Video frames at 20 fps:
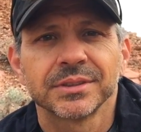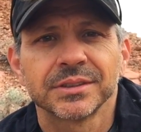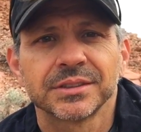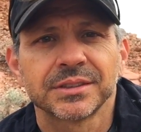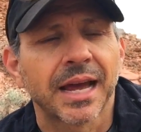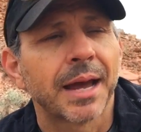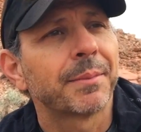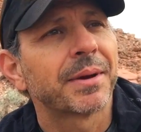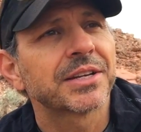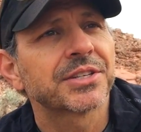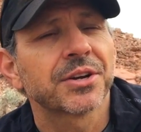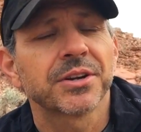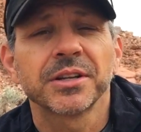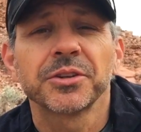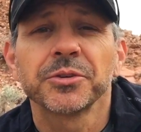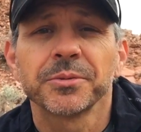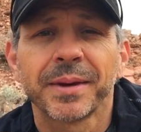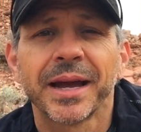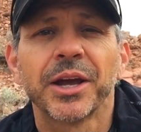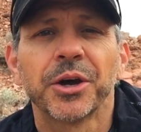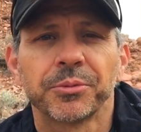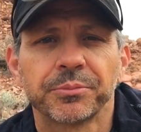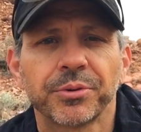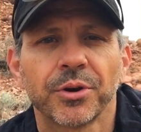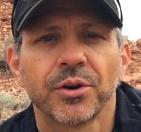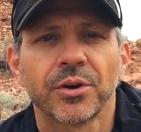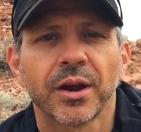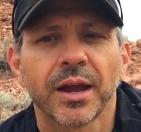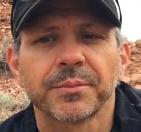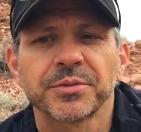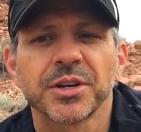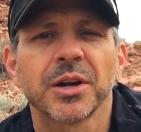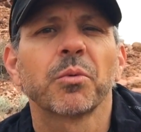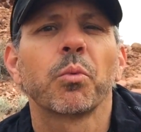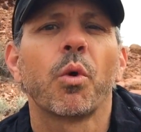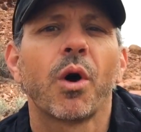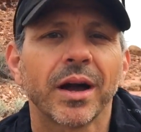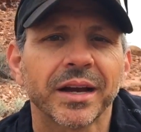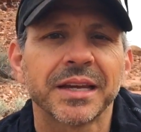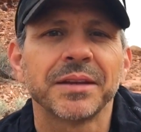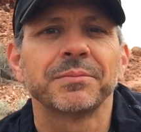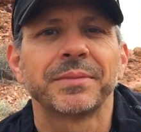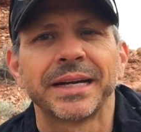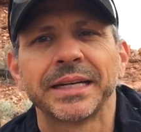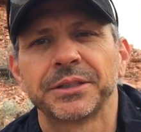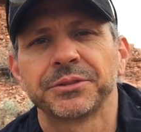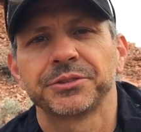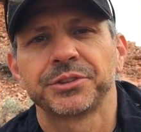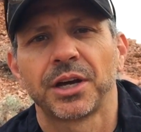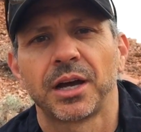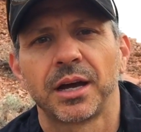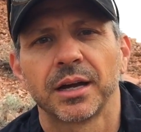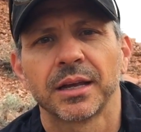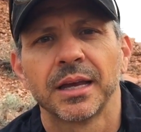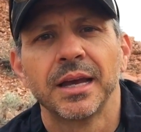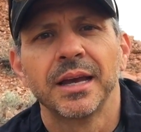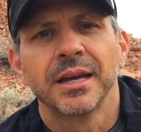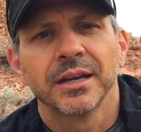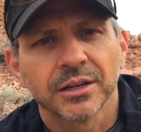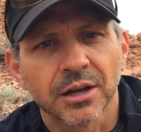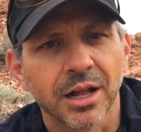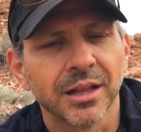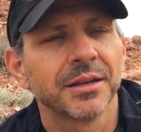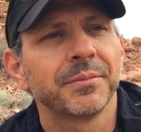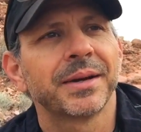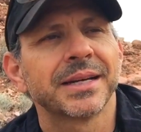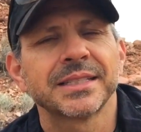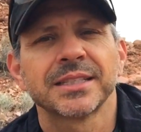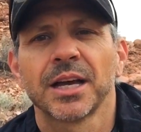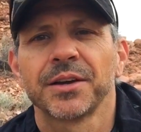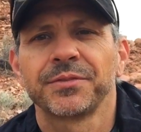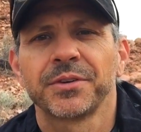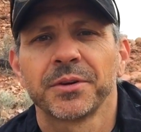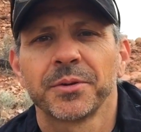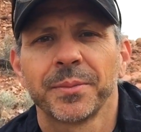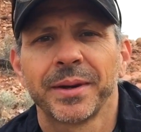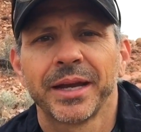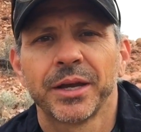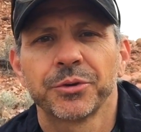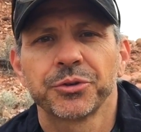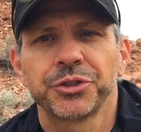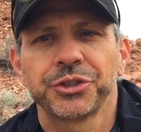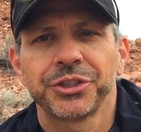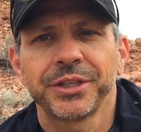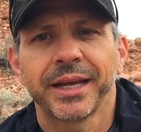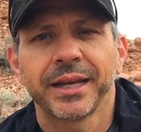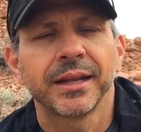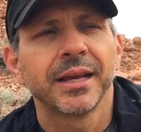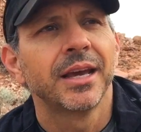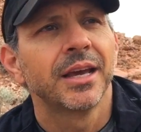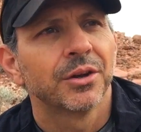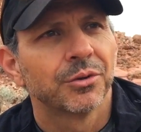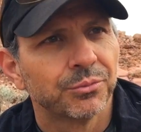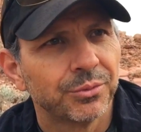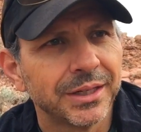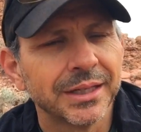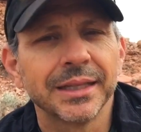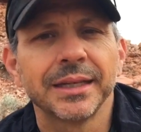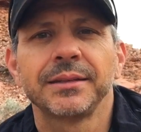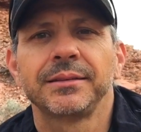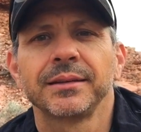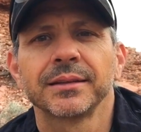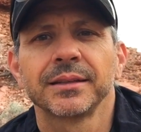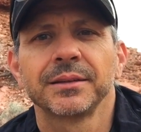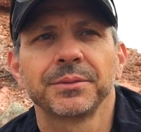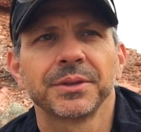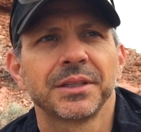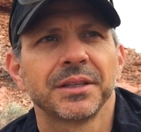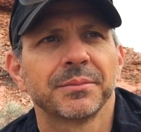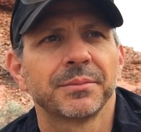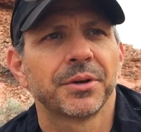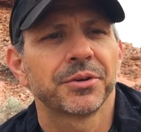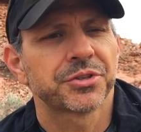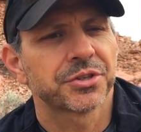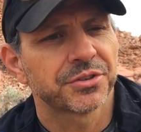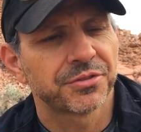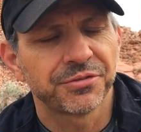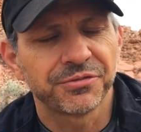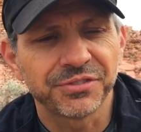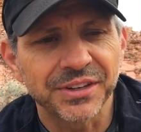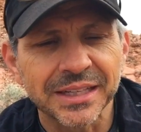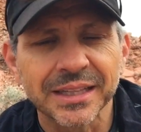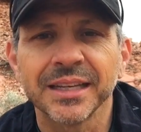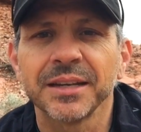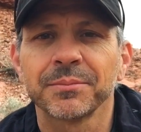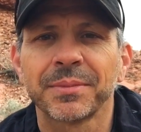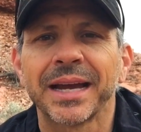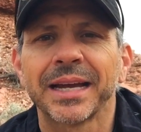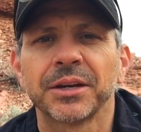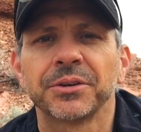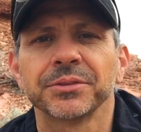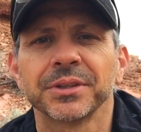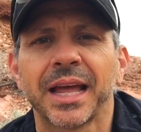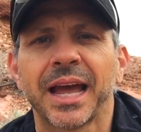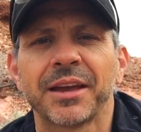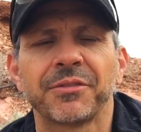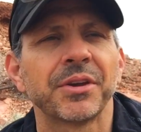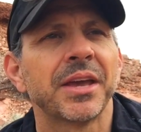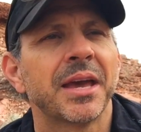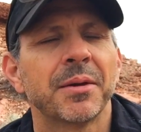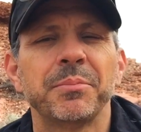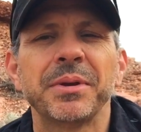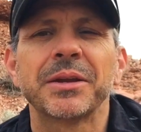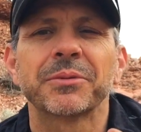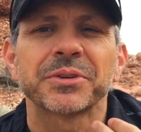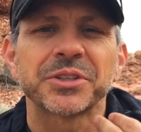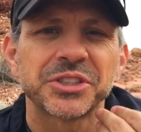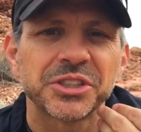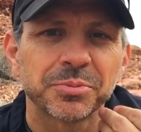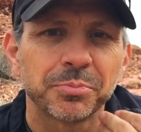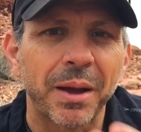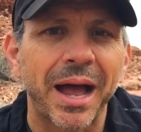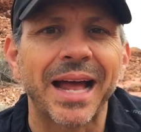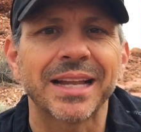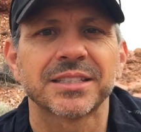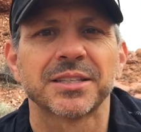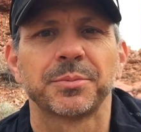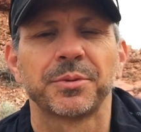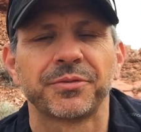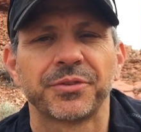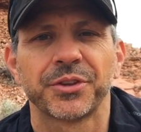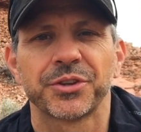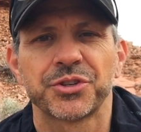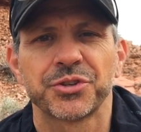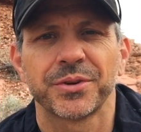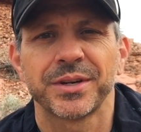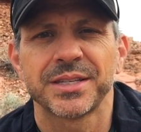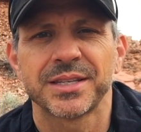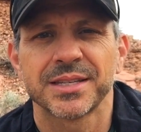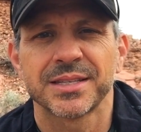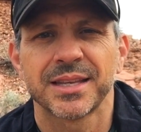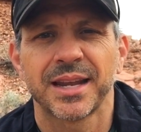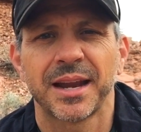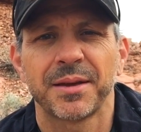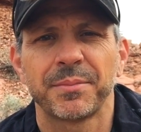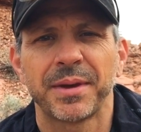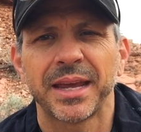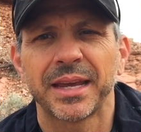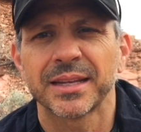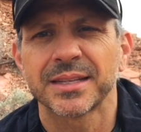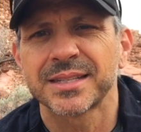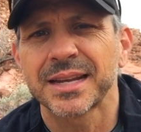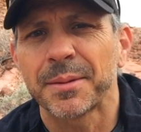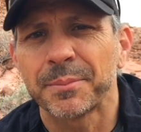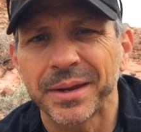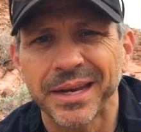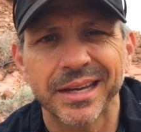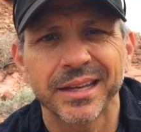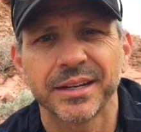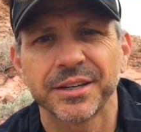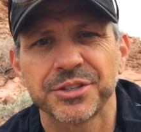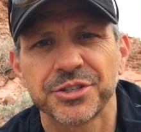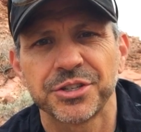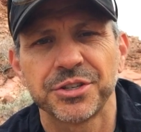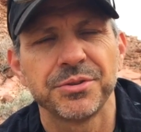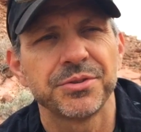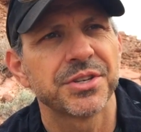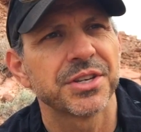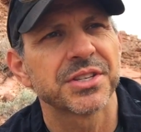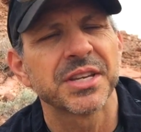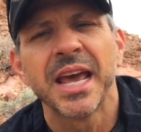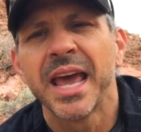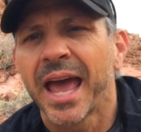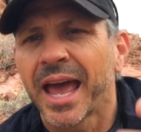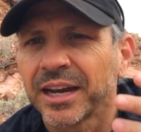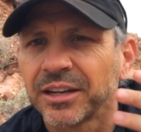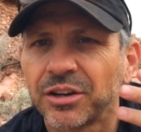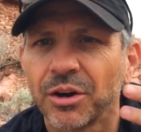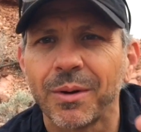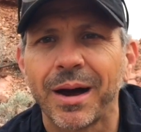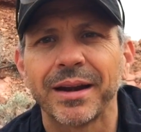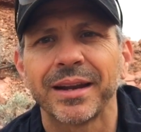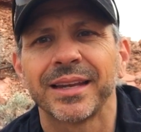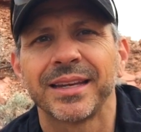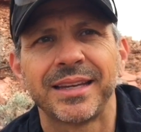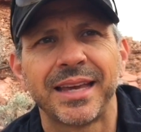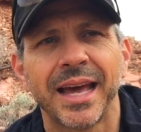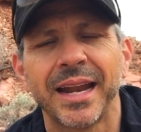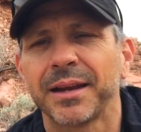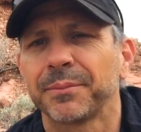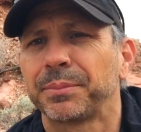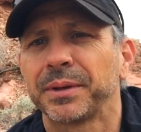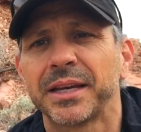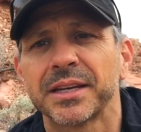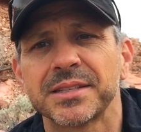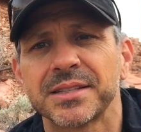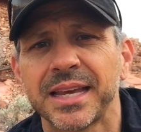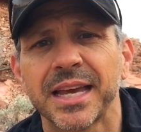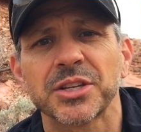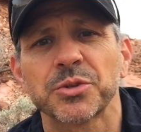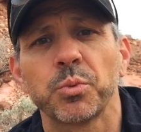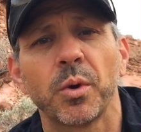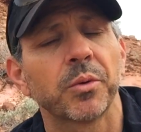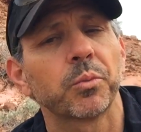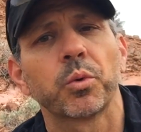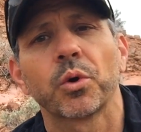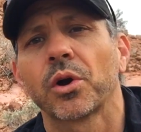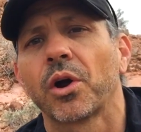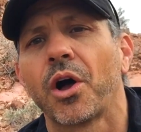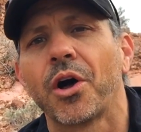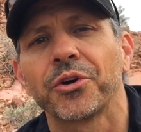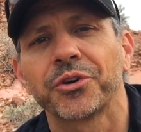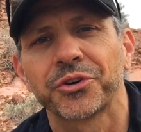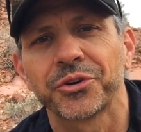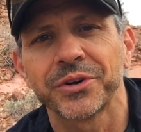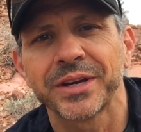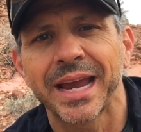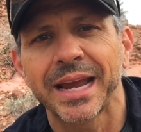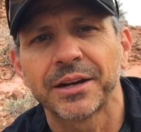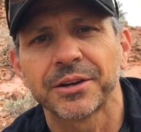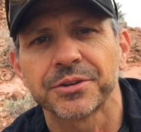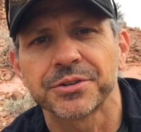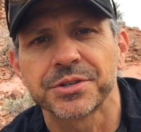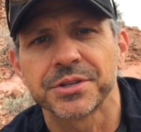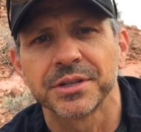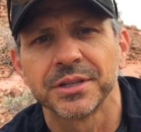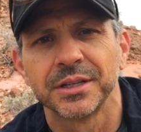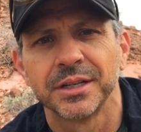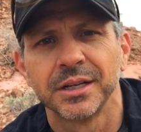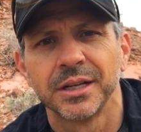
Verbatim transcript: It's time I started doing my own program, started walking my own talk, calling myself onto my own shit, really dealing with the emotions, feeling my own life, being responsible for the choices that I make, and stop making excuses and go out and get it because guess what? We're all creators.